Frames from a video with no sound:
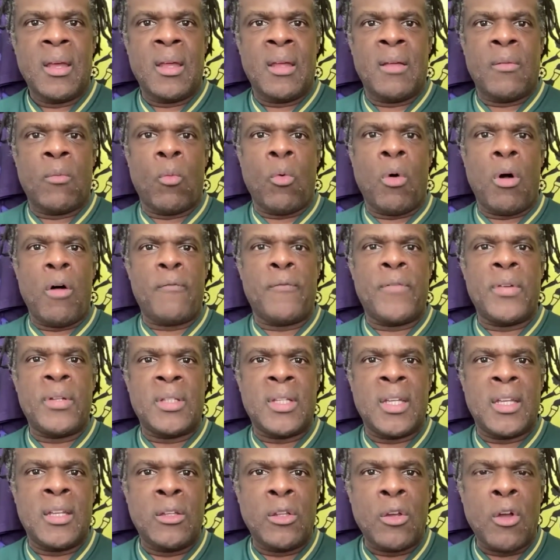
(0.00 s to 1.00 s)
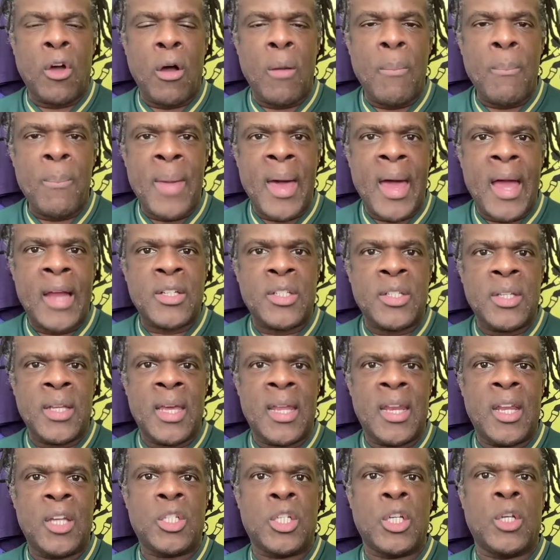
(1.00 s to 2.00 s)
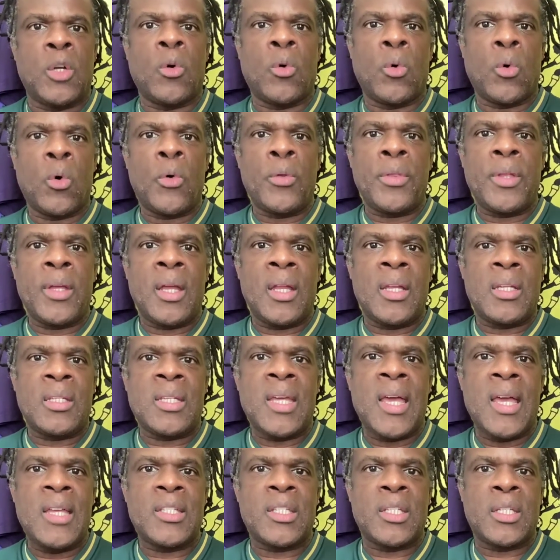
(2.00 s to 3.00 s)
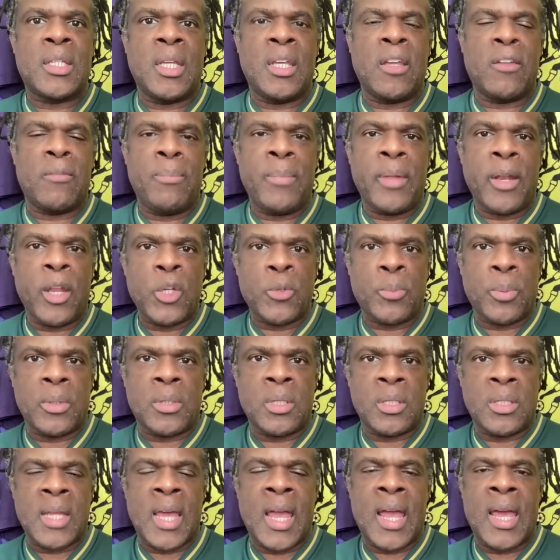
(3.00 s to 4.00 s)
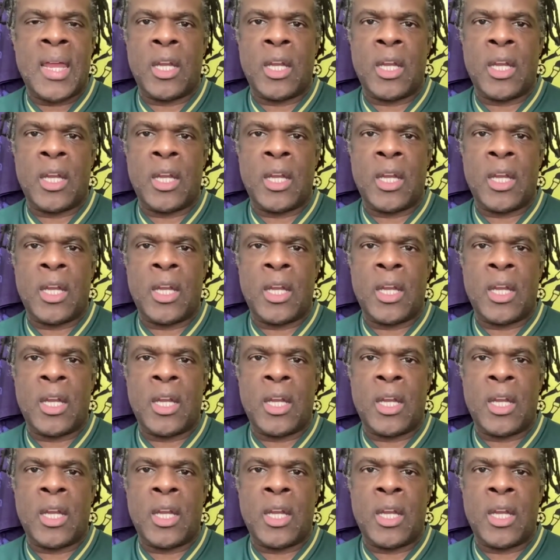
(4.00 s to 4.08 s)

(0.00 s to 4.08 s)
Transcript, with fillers: Watford did not match the energy or the intensity of Middlesbrough today,